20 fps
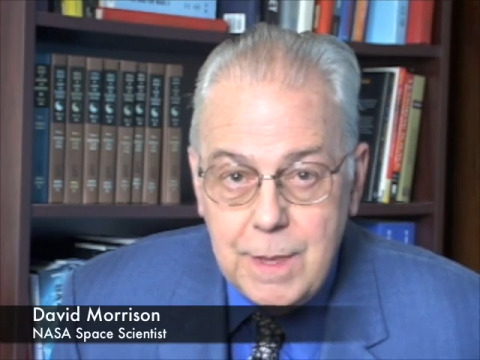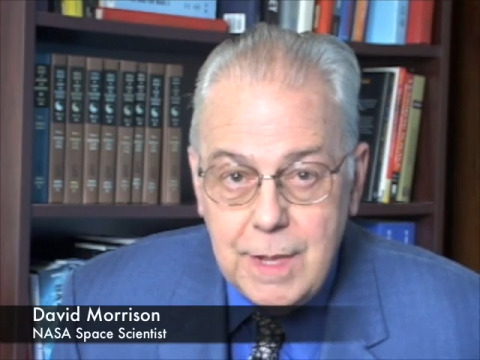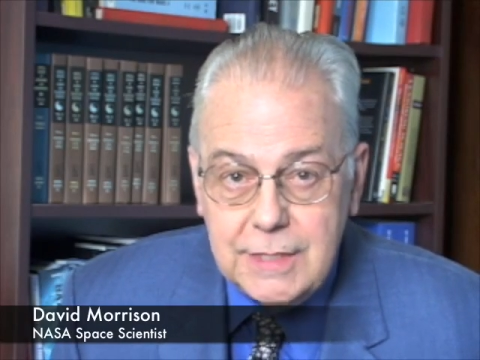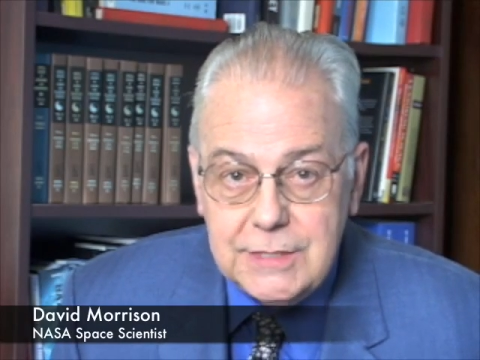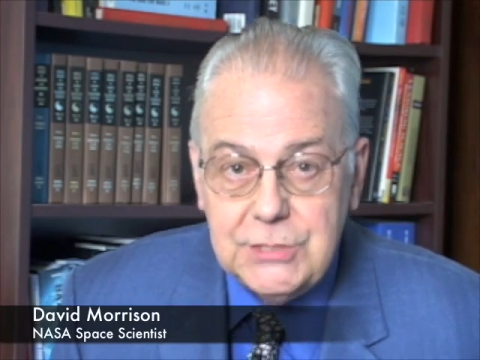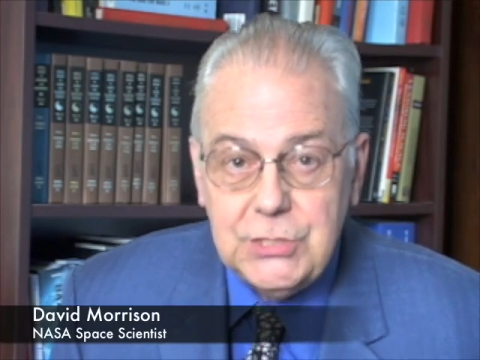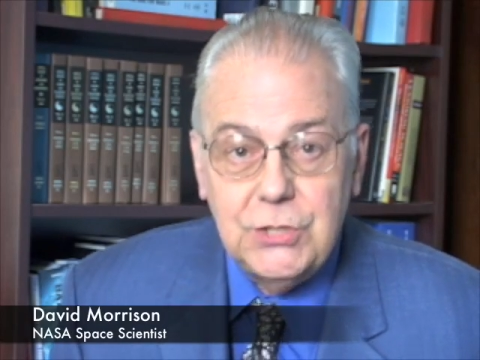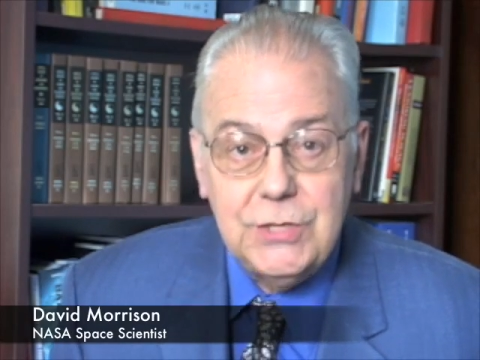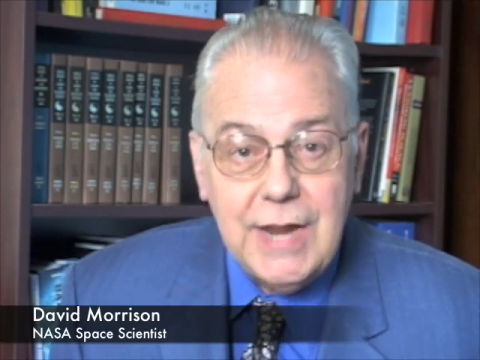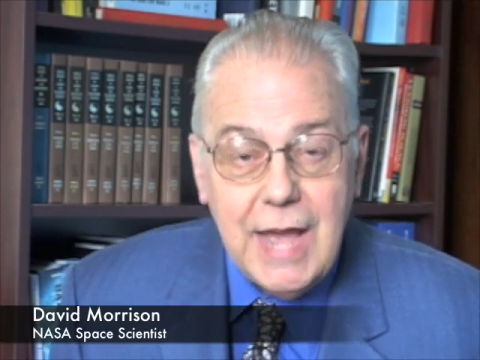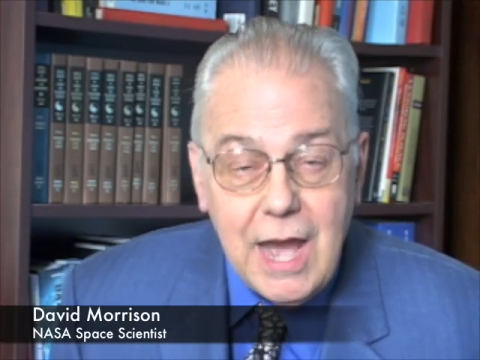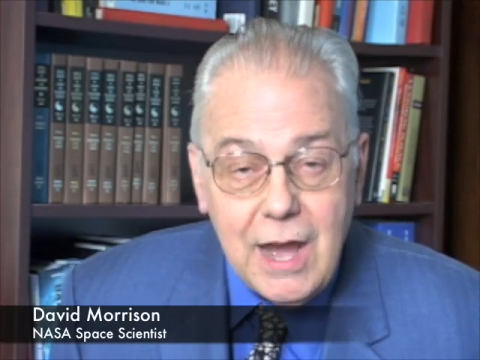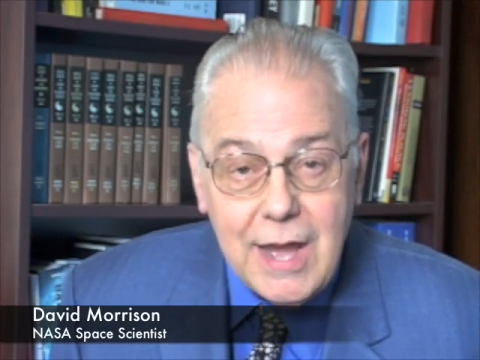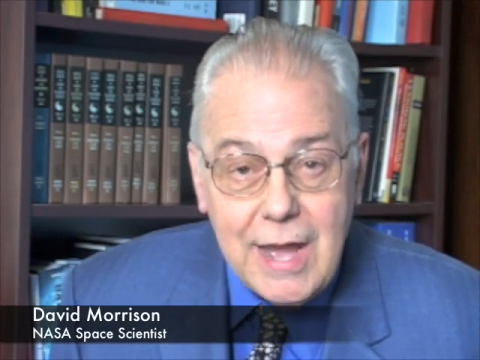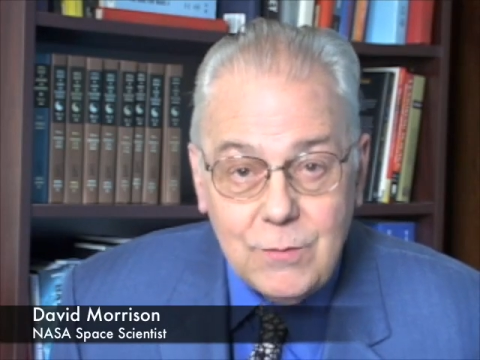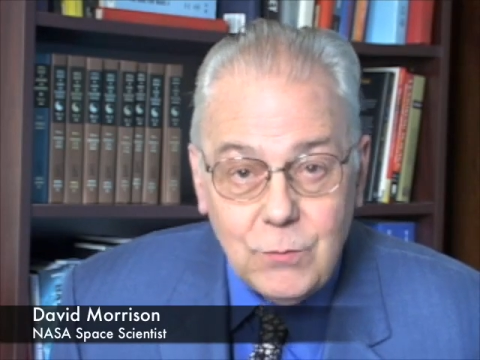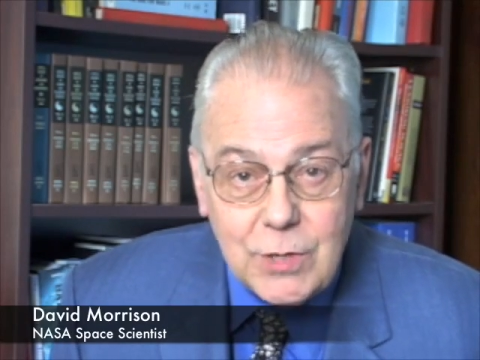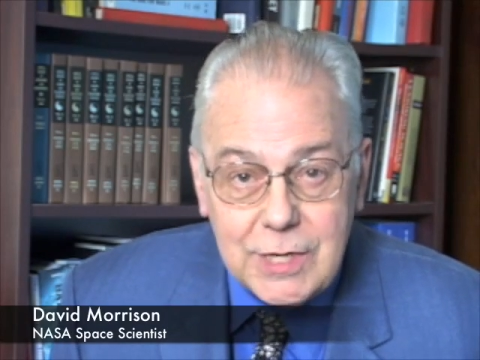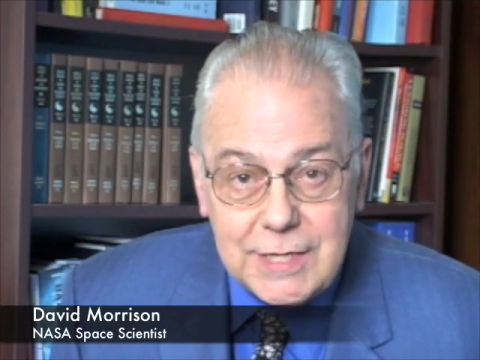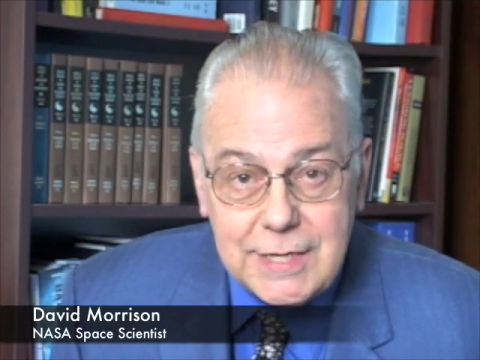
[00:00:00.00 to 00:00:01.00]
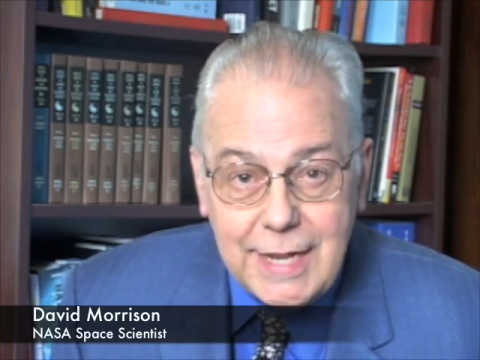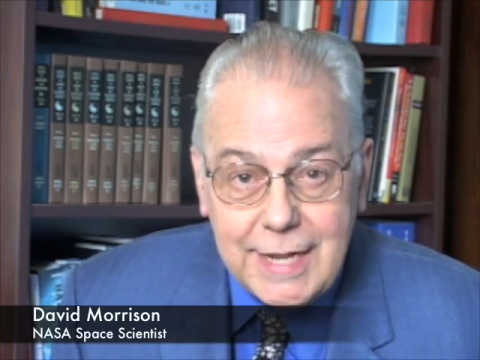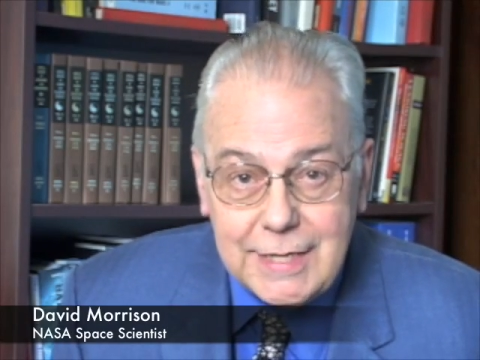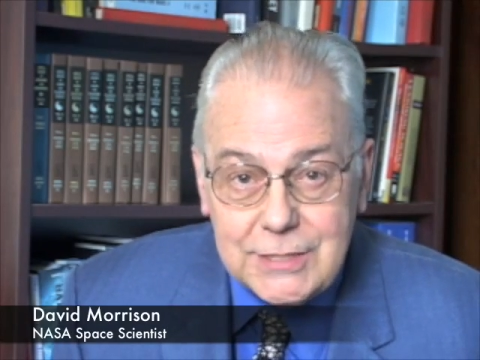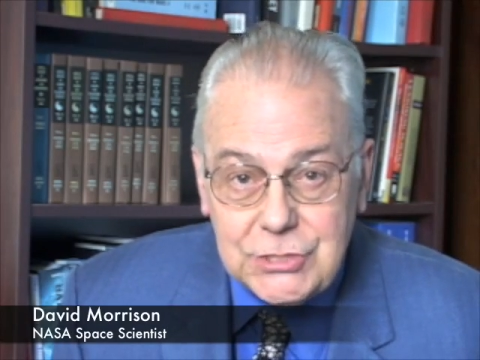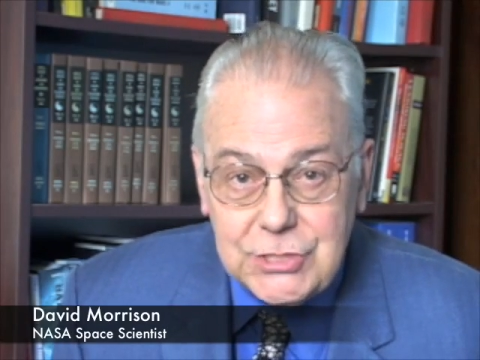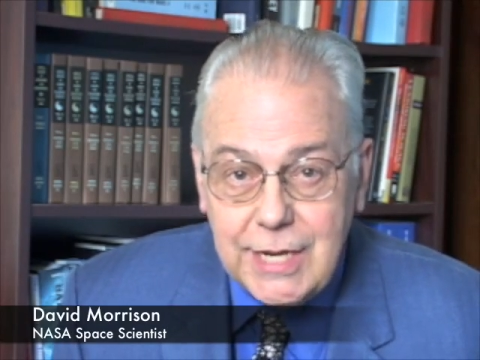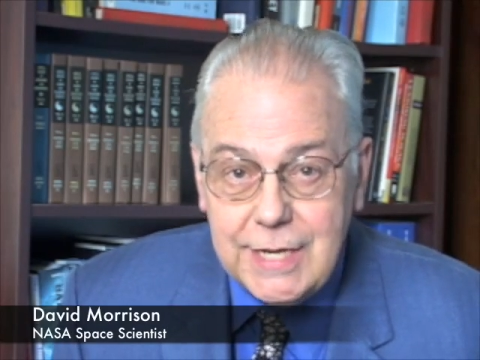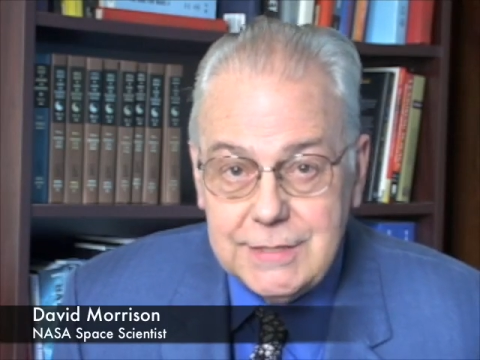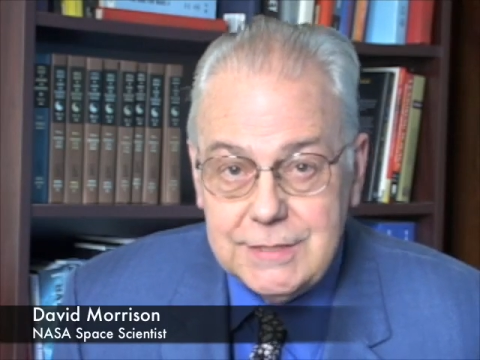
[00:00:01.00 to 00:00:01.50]
And so now I want to take
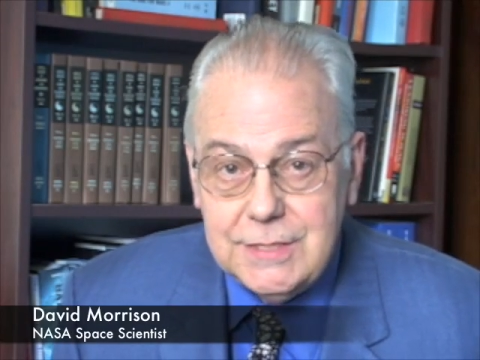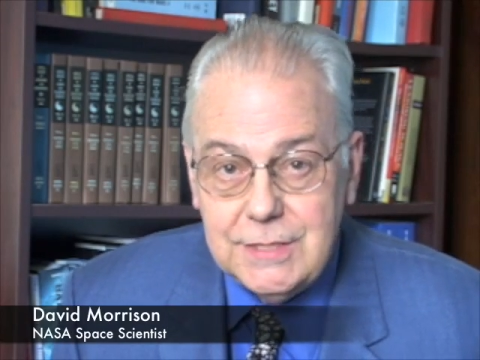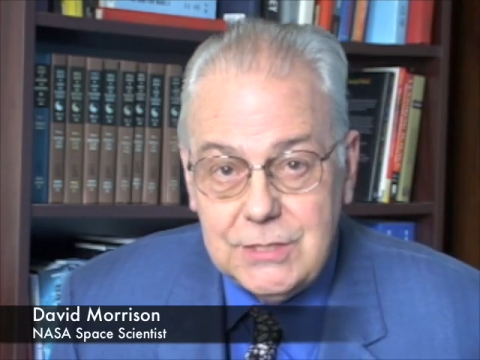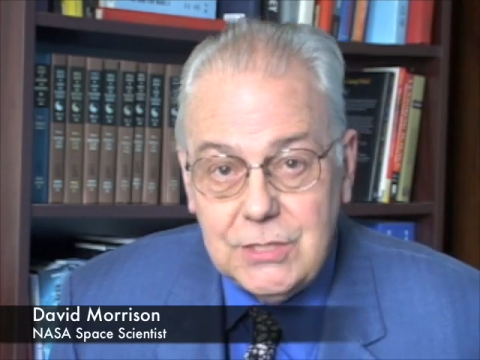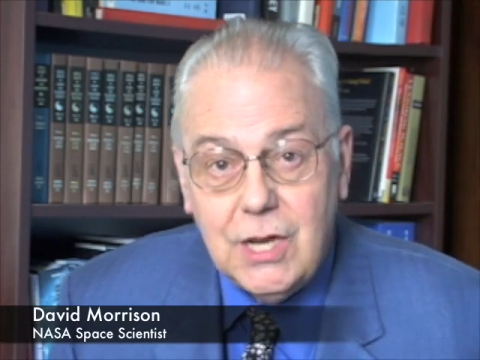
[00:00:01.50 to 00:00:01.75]
a chance to